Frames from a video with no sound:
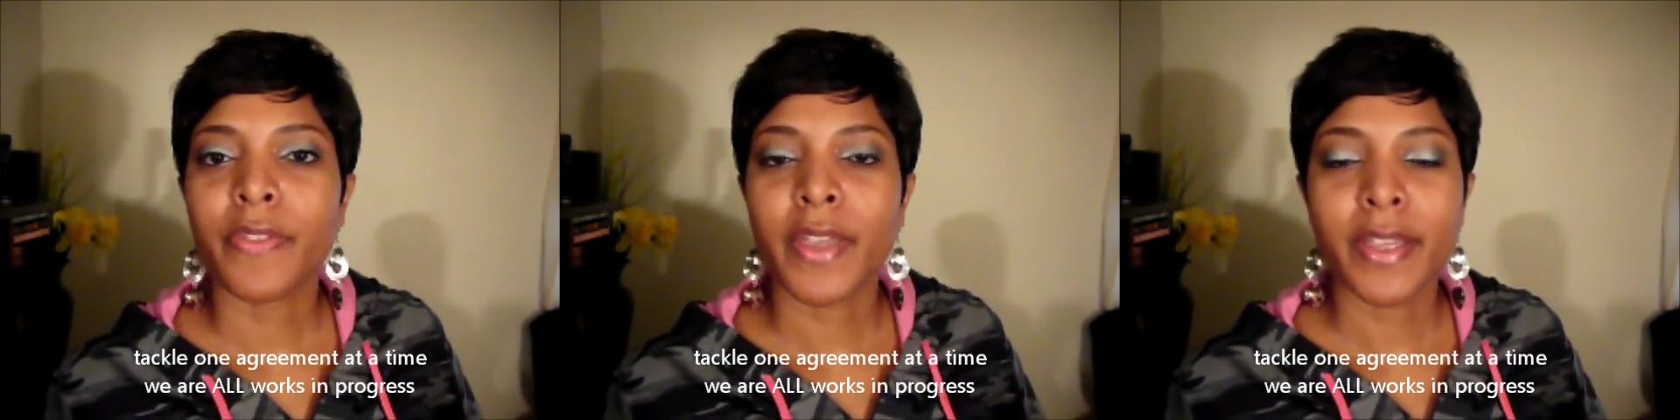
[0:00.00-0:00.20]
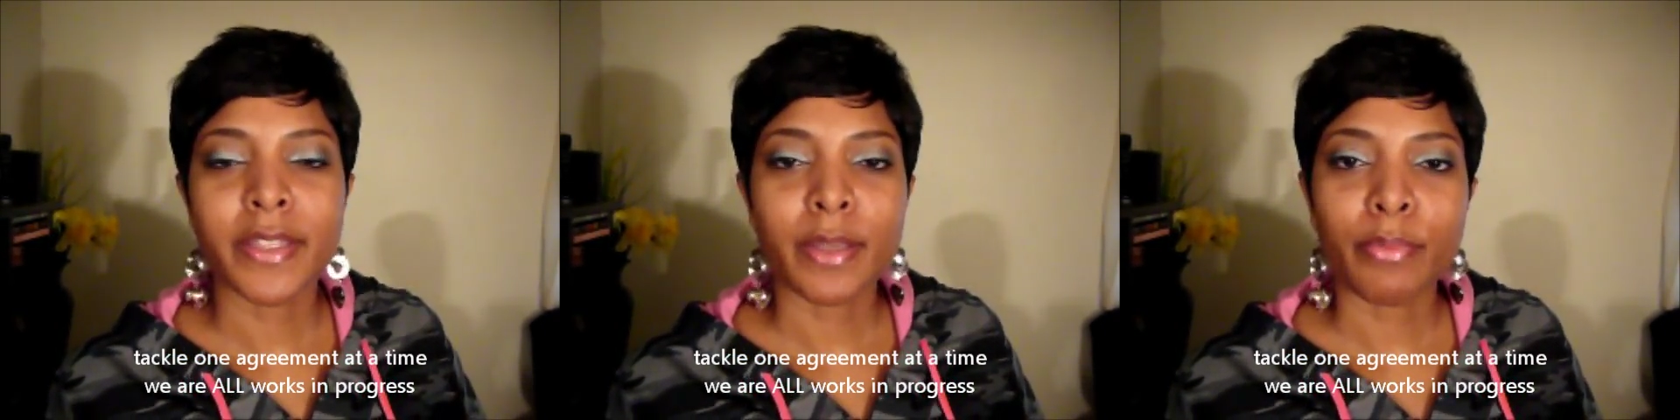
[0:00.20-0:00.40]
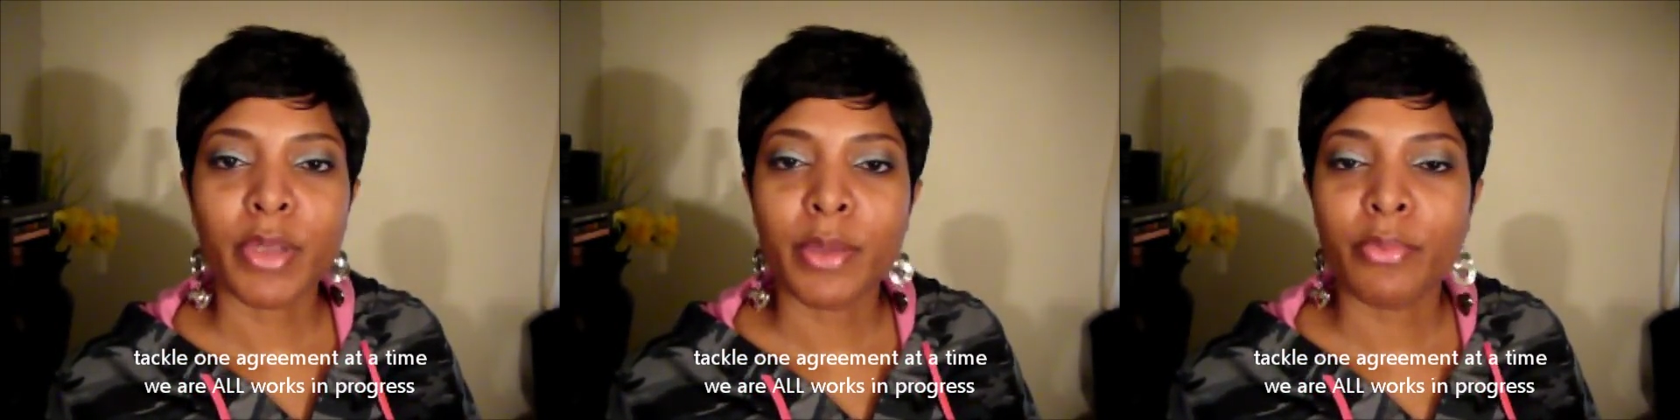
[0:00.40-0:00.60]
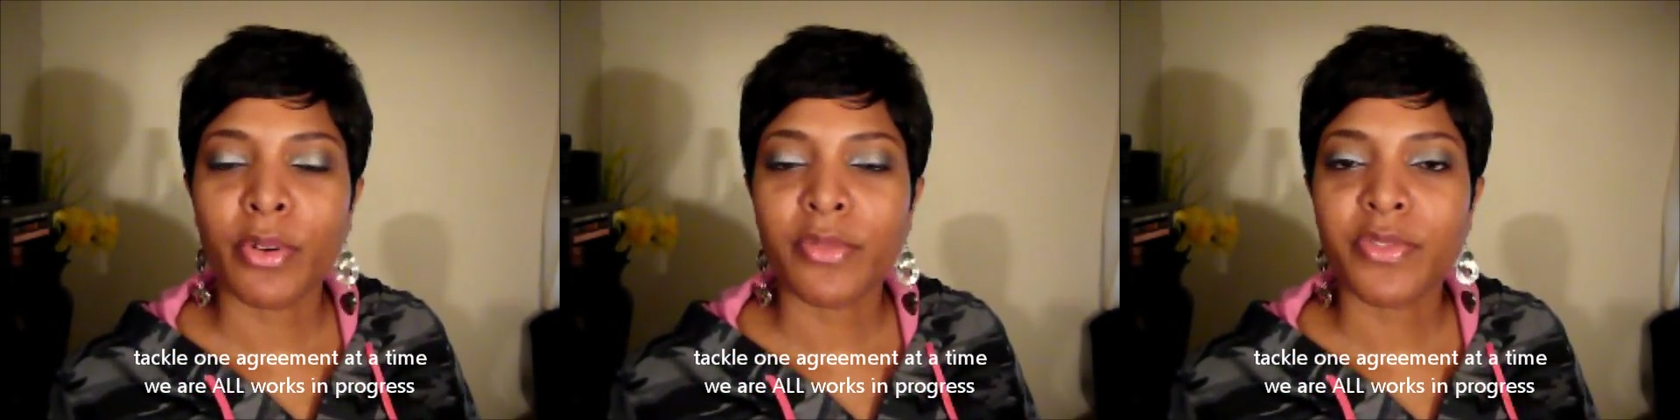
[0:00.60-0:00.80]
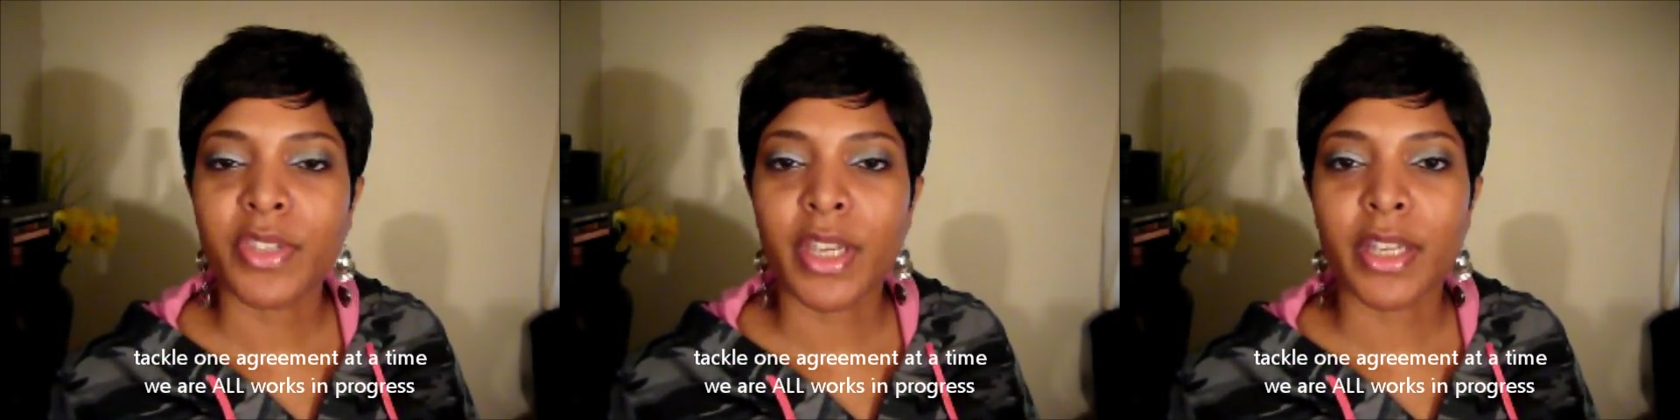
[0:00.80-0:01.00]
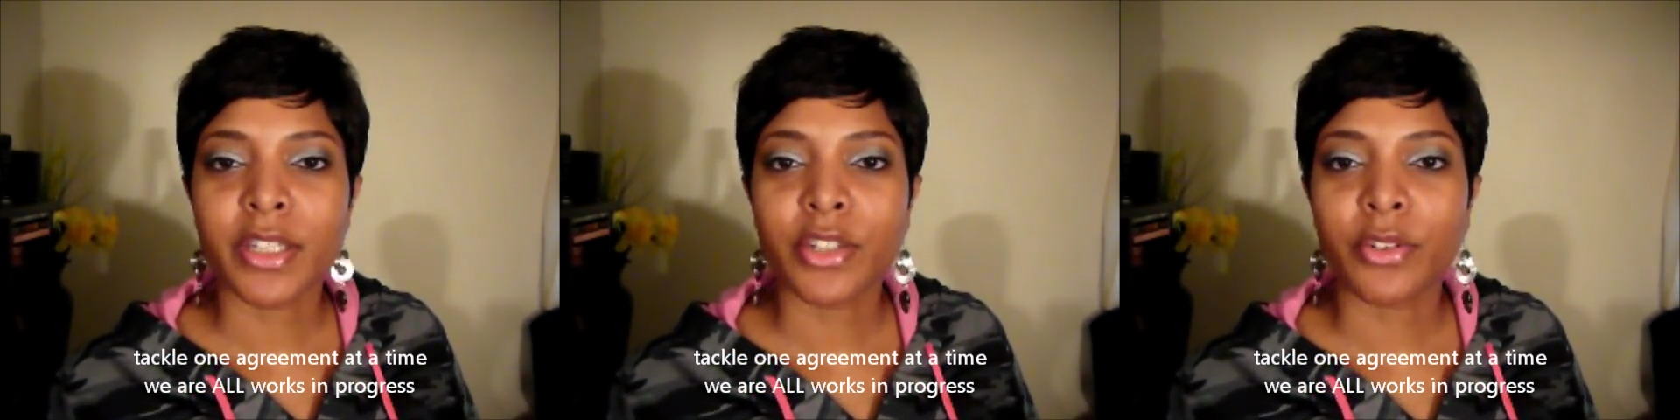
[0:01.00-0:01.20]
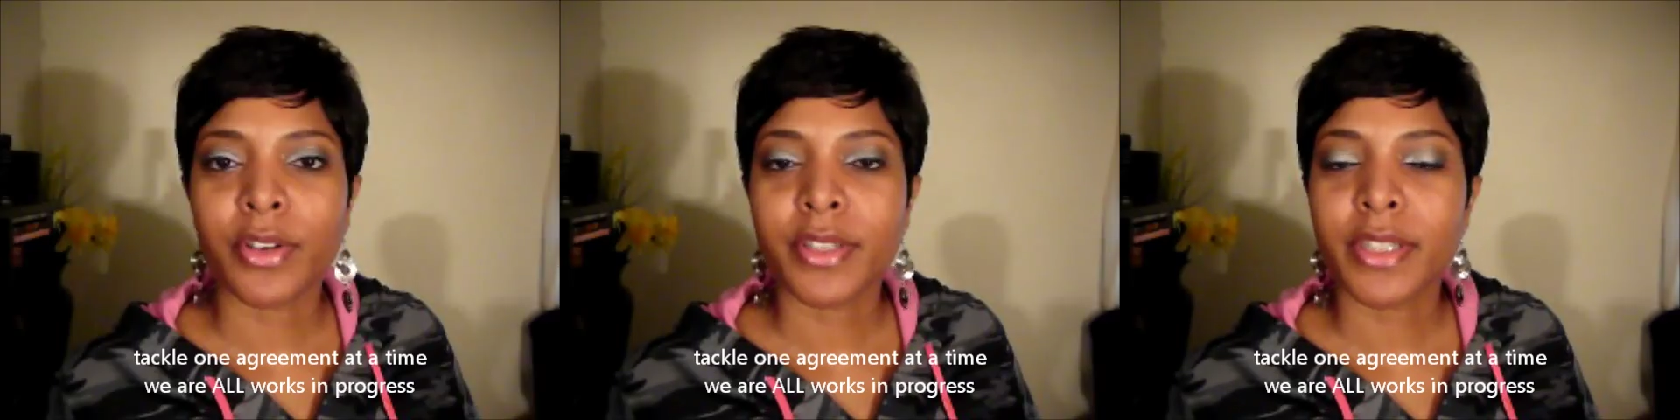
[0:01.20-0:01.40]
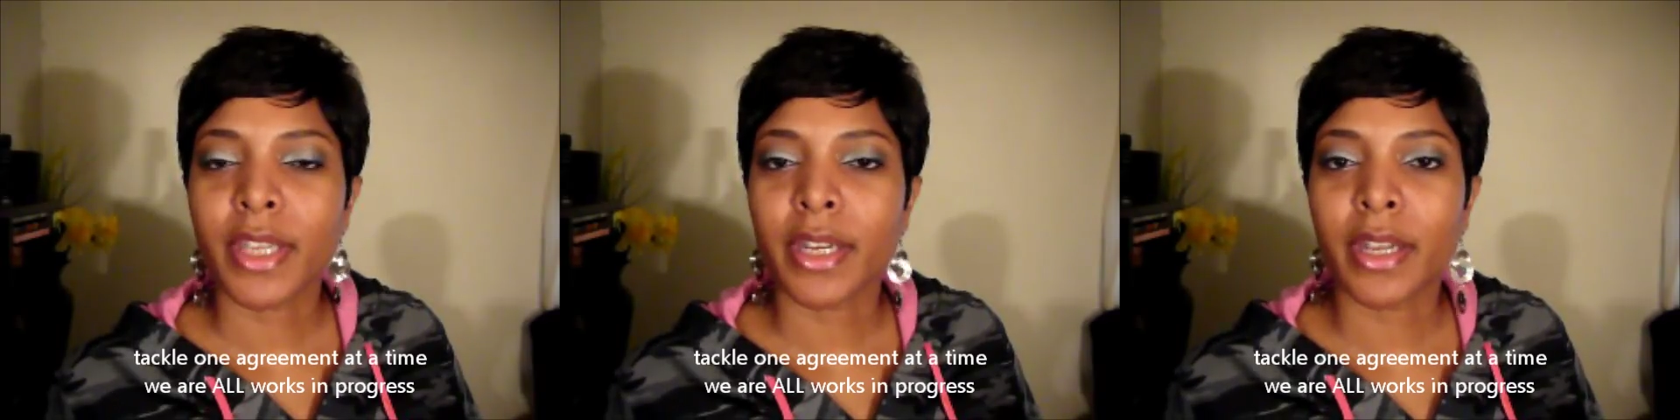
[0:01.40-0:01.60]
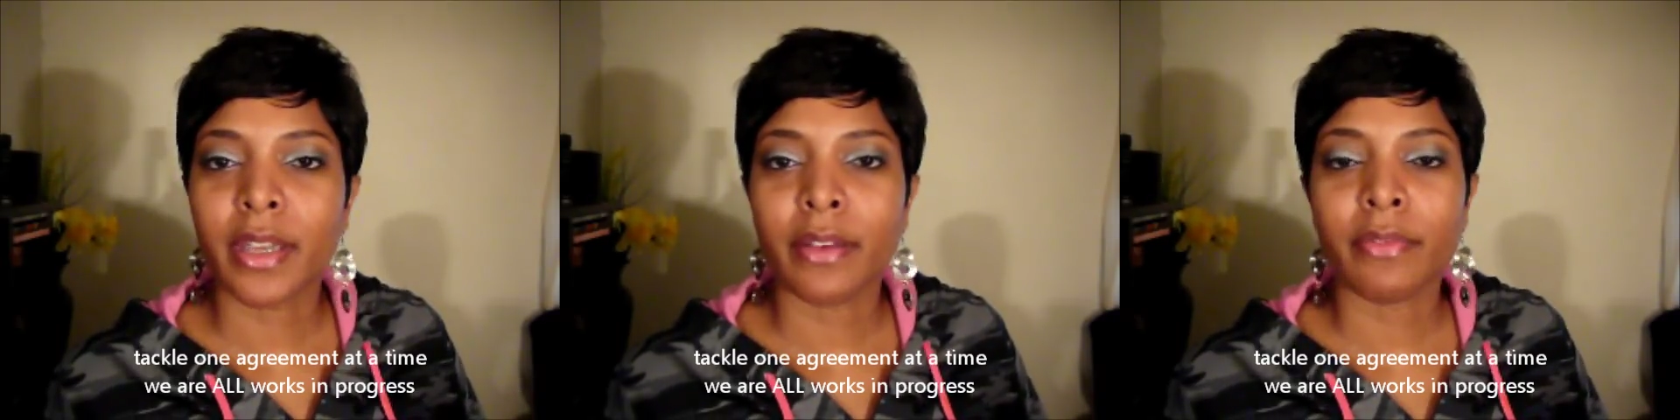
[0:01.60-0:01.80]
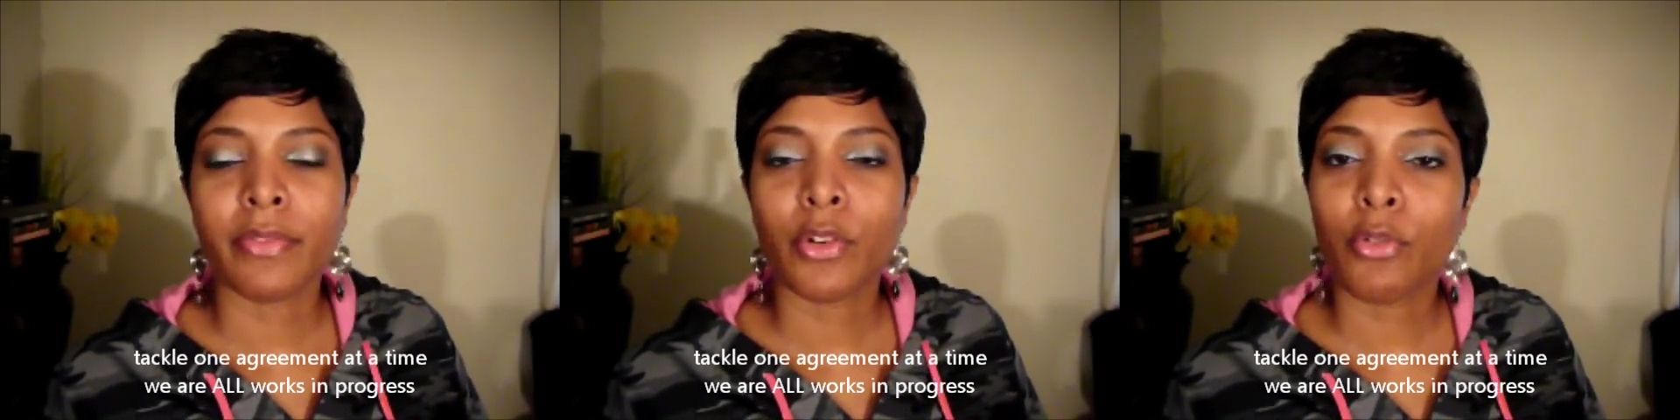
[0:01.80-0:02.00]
things that people have said to us that have